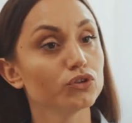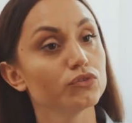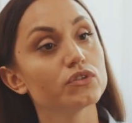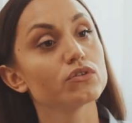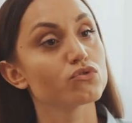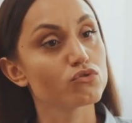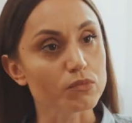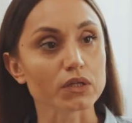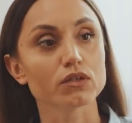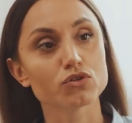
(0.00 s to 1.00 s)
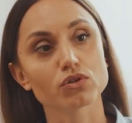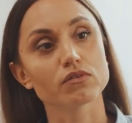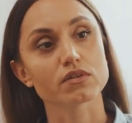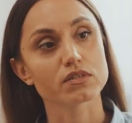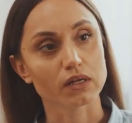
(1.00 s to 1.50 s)
I have a discussion
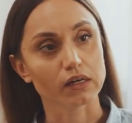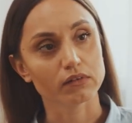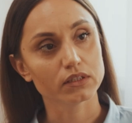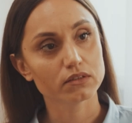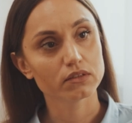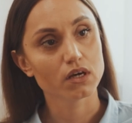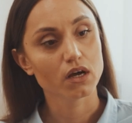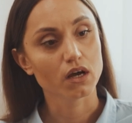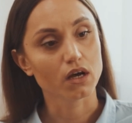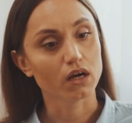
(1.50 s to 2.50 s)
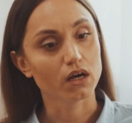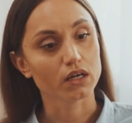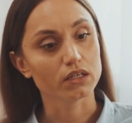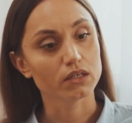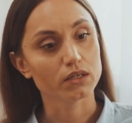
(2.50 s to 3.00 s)
with a home buyer
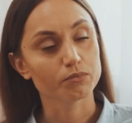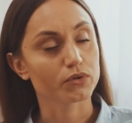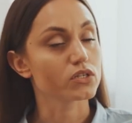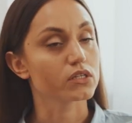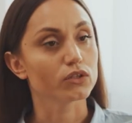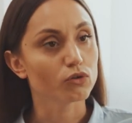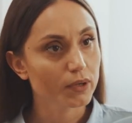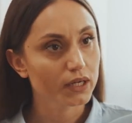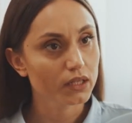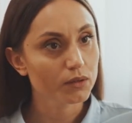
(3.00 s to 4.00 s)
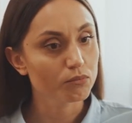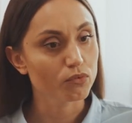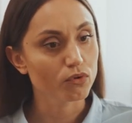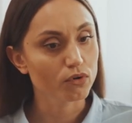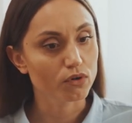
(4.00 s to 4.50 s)
and they tell me they're tired of
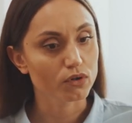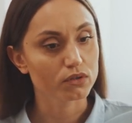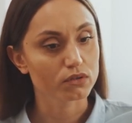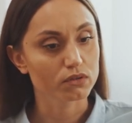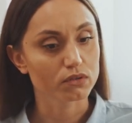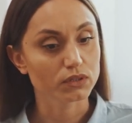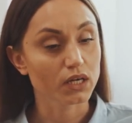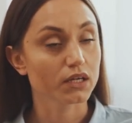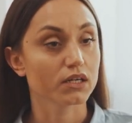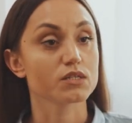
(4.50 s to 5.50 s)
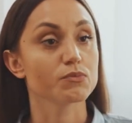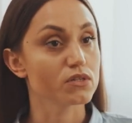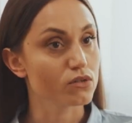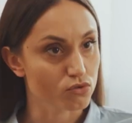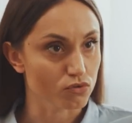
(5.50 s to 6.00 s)
renting and they want to
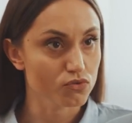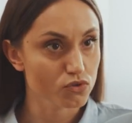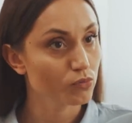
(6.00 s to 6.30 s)
buy.